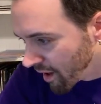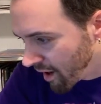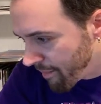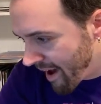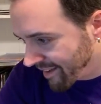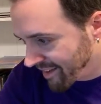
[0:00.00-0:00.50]

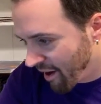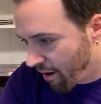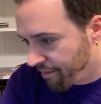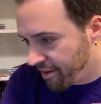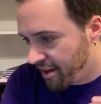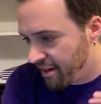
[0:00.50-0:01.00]
Back Hour of
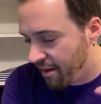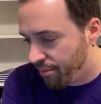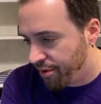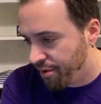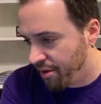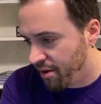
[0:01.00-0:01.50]
Need and
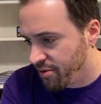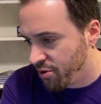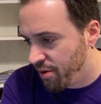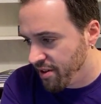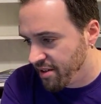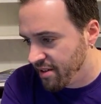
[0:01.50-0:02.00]
pre-order Altar
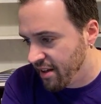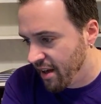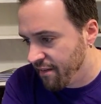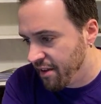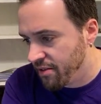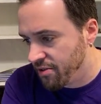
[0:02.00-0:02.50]
Quest. I take it
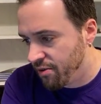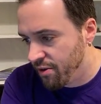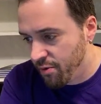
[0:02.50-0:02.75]
everything is going